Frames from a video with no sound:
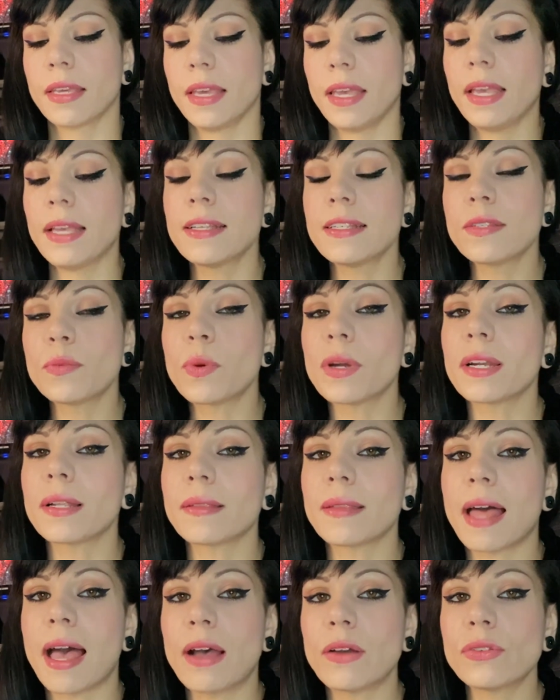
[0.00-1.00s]
is what
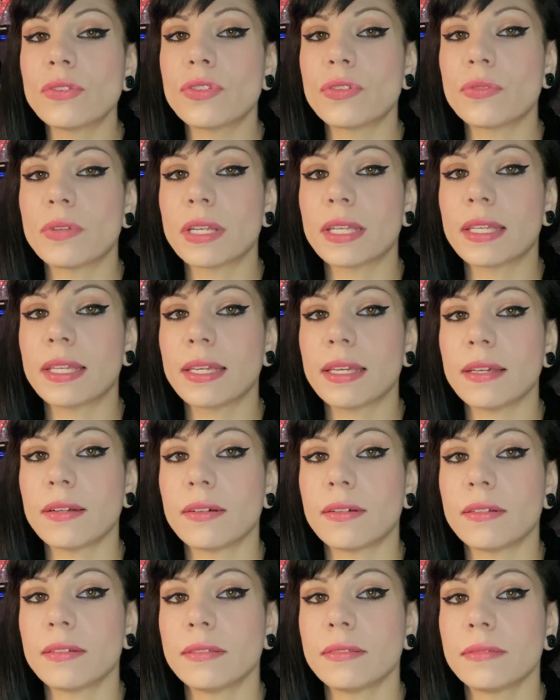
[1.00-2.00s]
allows you to
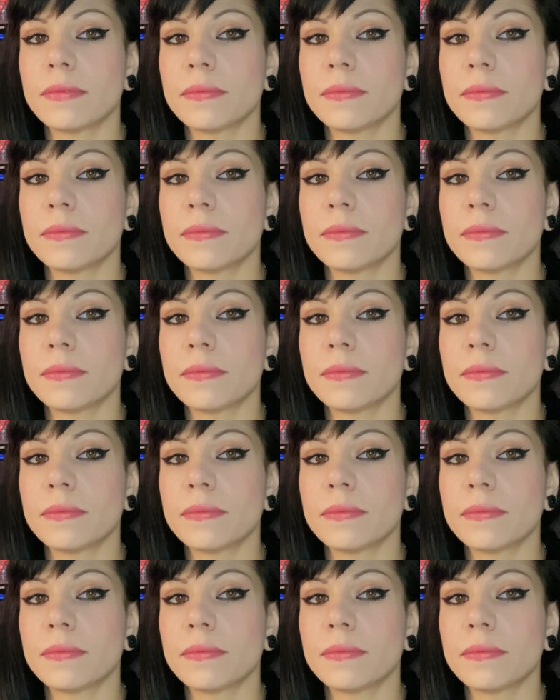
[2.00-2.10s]
heal.